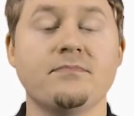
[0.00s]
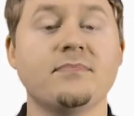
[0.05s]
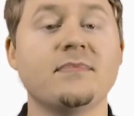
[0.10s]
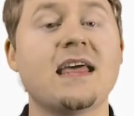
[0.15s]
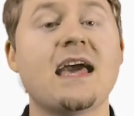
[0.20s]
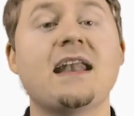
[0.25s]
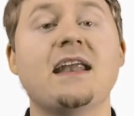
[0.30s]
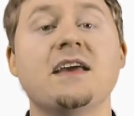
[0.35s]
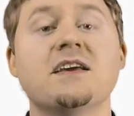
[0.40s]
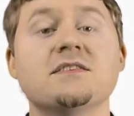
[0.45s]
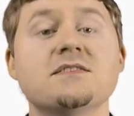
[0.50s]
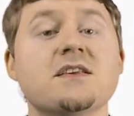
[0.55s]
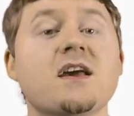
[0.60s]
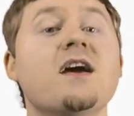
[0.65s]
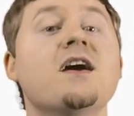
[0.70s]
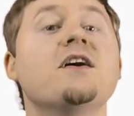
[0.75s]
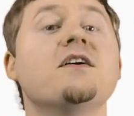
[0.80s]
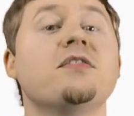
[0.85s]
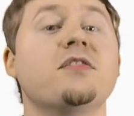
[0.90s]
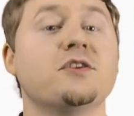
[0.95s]
That is,
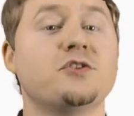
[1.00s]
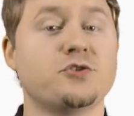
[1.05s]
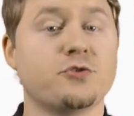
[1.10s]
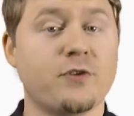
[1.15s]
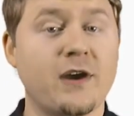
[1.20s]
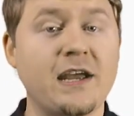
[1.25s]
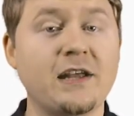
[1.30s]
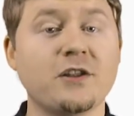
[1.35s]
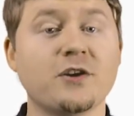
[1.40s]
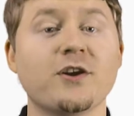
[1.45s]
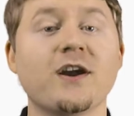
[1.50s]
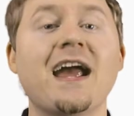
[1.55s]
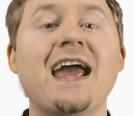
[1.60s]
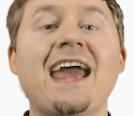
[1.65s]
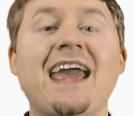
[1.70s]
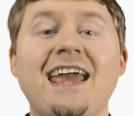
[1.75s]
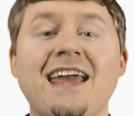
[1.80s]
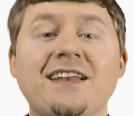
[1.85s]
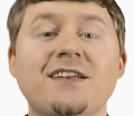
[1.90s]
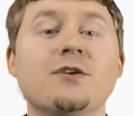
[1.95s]
the trailer
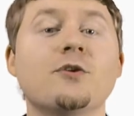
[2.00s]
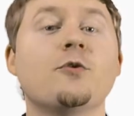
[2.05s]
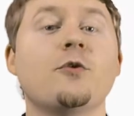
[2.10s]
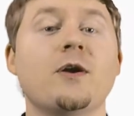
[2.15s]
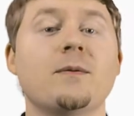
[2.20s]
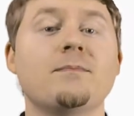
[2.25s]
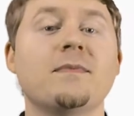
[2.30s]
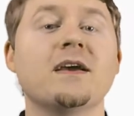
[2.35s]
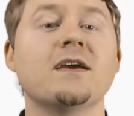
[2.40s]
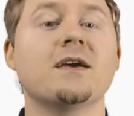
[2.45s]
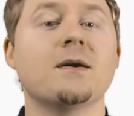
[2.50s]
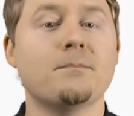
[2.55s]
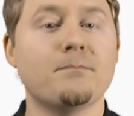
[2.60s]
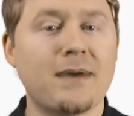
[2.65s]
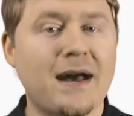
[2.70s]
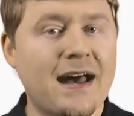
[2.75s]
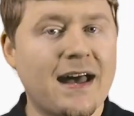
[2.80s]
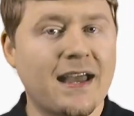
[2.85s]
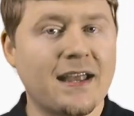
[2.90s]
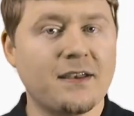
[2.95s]
and equipment
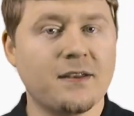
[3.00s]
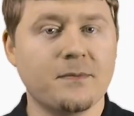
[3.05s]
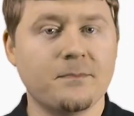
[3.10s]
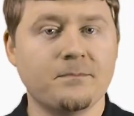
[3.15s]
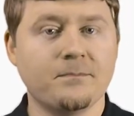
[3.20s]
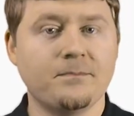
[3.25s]
combined.